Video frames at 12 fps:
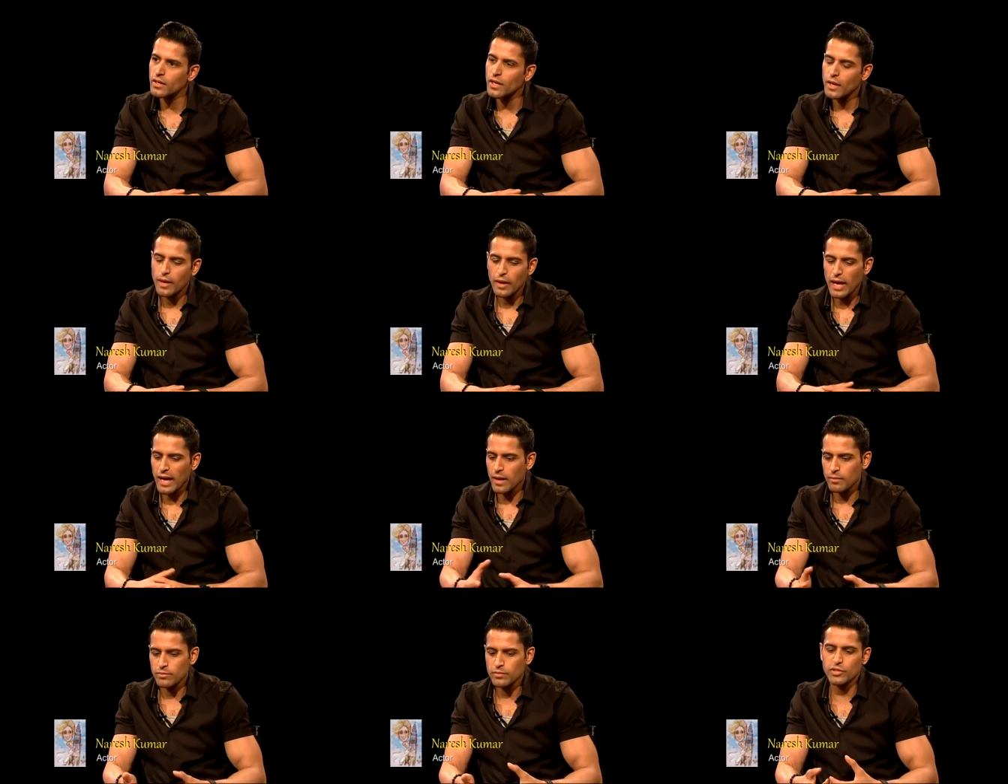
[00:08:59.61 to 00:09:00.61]
Yeah.
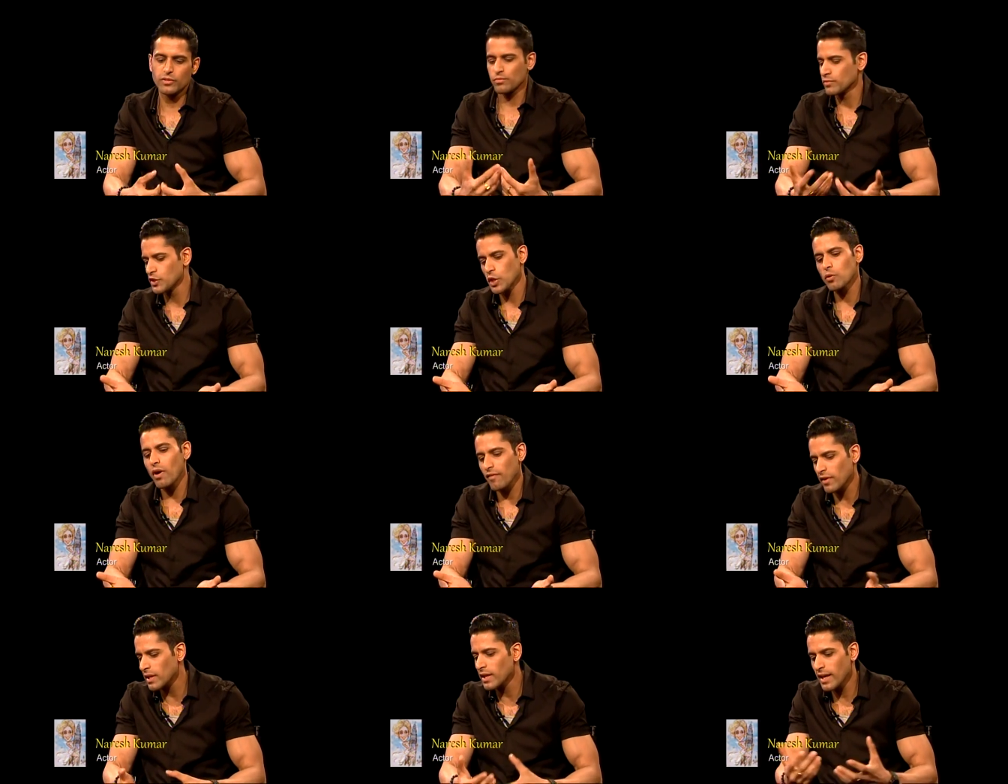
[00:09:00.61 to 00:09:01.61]
Um,
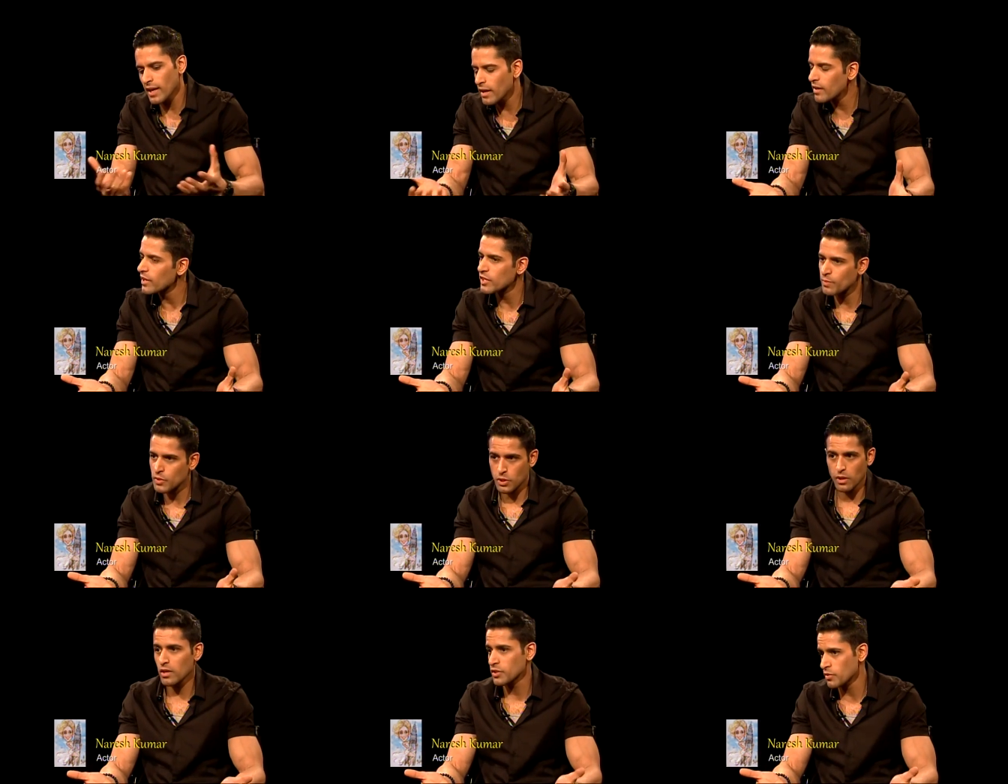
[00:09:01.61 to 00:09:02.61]
geographically here, it's much
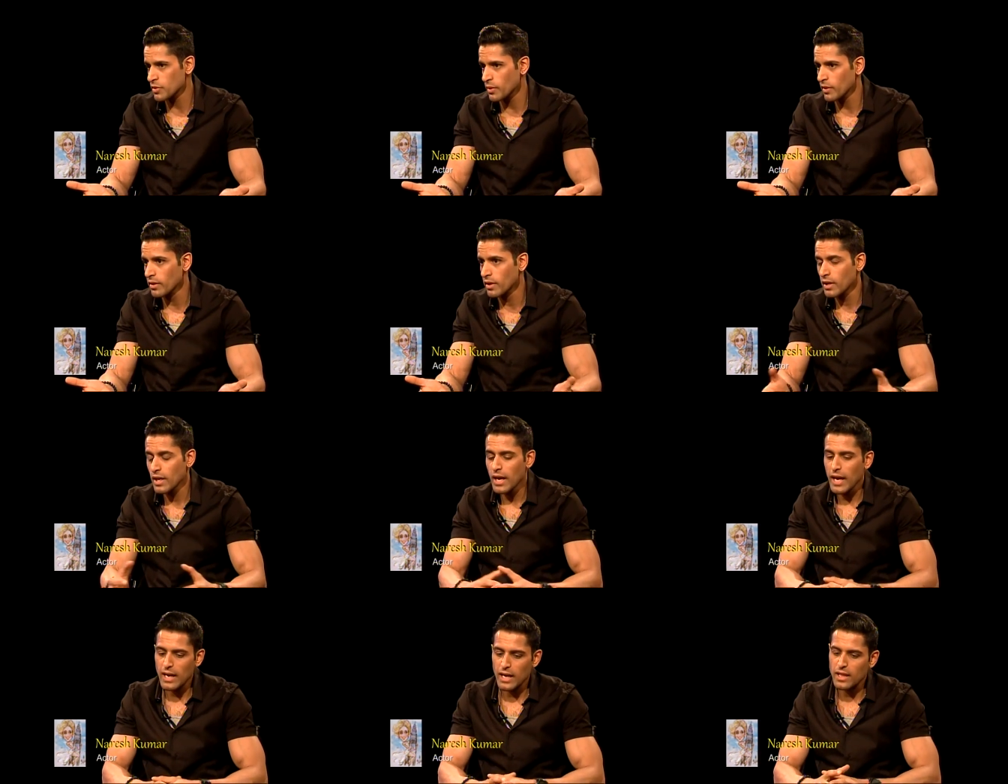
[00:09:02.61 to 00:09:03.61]
larger as well.
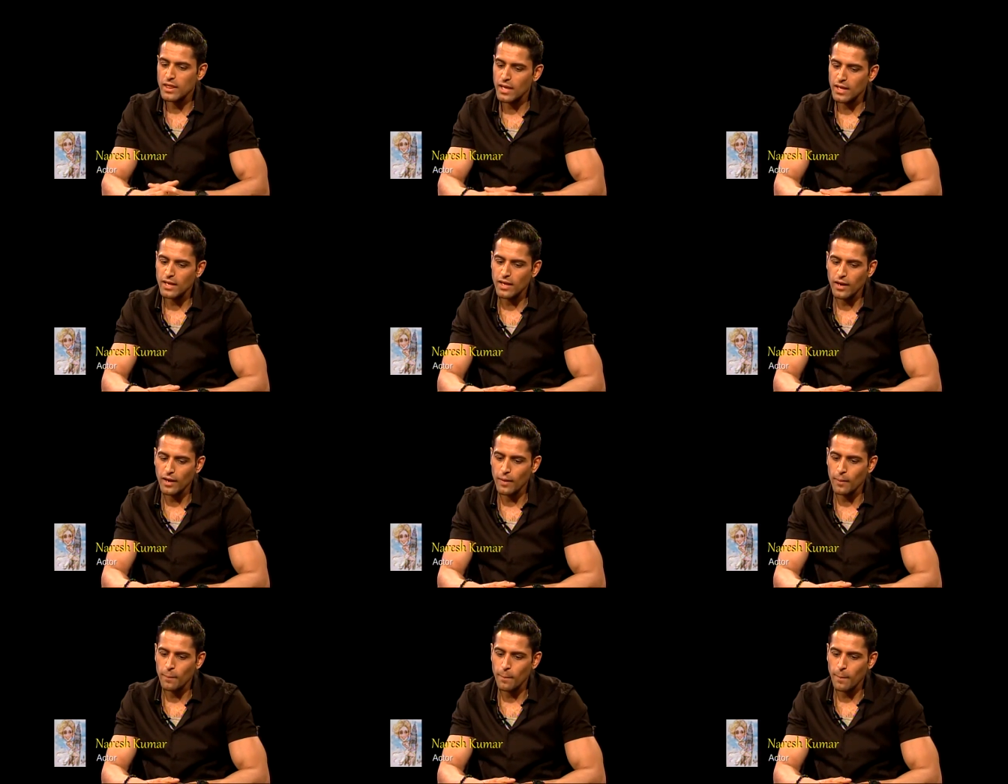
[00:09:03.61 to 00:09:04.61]
Right. And I think... Um,